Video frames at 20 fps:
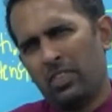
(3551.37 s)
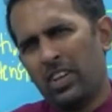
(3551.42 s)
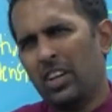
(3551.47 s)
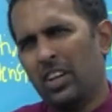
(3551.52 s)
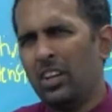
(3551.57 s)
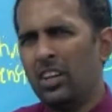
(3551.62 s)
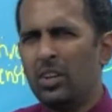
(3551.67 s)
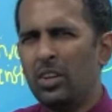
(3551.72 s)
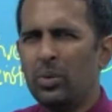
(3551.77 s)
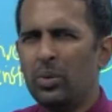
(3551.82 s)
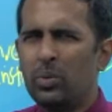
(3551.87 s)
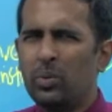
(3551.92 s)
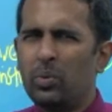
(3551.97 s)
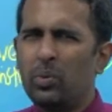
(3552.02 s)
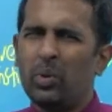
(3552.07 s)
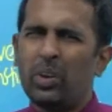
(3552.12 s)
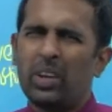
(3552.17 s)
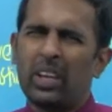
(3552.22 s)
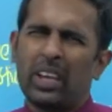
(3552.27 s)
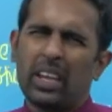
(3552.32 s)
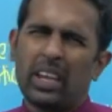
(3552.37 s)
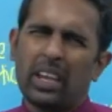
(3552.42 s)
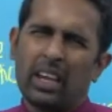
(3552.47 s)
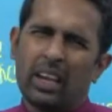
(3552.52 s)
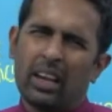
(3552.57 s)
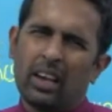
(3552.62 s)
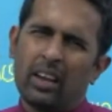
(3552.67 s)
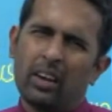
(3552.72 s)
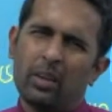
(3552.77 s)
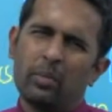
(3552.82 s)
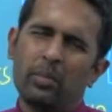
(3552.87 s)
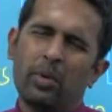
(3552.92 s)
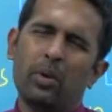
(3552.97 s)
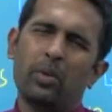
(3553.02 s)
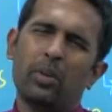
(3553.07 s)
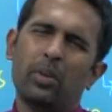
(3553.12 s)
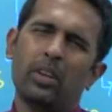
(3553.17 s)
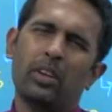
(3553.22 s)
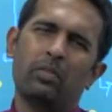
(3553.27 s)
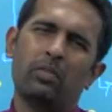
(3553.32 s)
Will you care
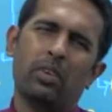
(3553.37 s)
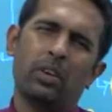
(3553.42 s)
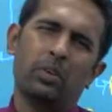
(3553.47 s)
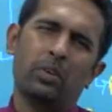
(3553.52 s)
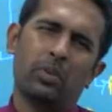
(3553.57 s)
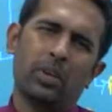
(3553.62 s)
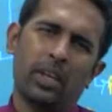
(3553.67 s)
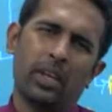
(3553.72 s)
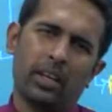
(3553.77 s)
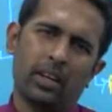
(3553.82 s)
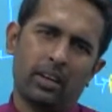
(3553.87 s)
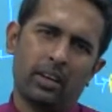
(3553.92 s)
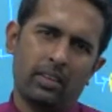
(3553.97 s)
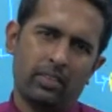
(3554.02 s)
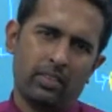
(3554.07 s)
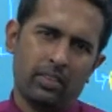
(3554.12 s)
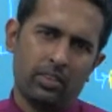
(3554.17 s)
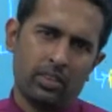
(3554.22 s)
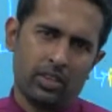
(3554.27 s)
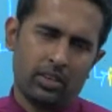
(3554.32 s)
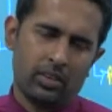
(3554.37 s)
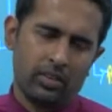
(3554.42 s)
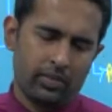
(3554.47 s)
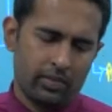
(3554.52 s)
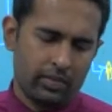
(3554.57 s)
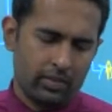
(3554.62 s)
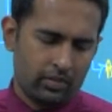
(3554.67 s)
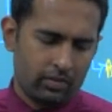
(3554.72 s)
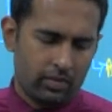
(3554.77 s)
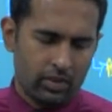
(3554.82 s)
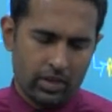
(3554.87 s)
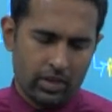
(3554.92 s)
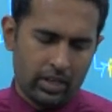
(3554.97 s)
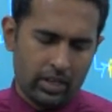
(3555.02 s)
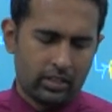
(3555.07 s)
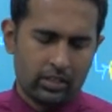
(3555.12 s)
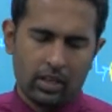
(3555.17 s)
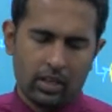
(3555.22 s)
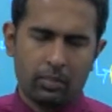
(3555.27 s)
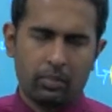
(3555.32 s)
about it when you take a decision? For an
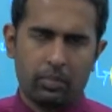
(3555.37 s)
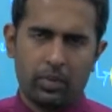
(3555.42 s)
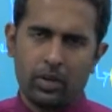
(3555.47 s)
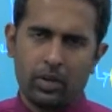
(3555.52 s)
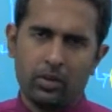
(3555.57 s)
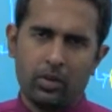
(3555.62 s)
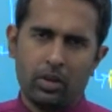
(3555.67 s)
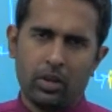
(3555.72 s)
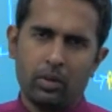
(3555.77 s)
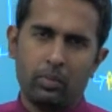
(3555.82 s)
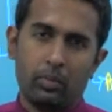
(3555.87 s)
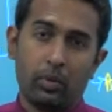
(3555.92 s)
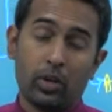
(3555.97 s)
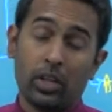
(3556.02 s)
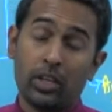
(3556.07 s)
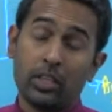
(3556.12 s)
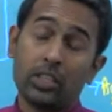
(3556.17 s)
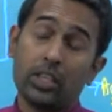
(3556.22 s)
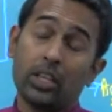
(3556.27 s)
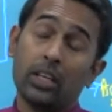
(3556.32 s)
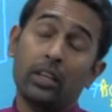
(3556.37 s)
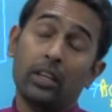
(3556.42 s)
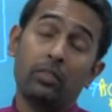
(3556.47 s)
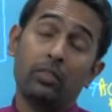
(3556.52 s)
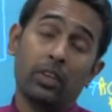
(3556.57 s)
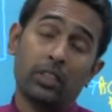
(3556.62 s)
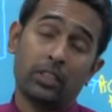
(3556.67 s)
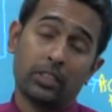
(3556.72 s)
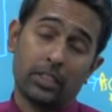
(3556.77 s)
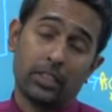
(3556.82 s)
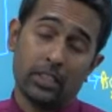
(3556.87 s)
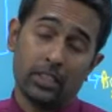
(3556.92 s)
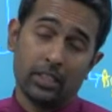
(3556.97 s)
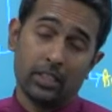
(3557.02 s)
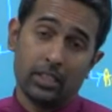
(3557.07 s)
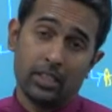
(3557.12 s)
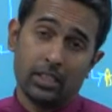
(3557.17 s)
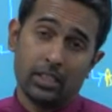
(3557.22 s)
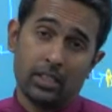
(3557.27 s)
example, you are a potential investor.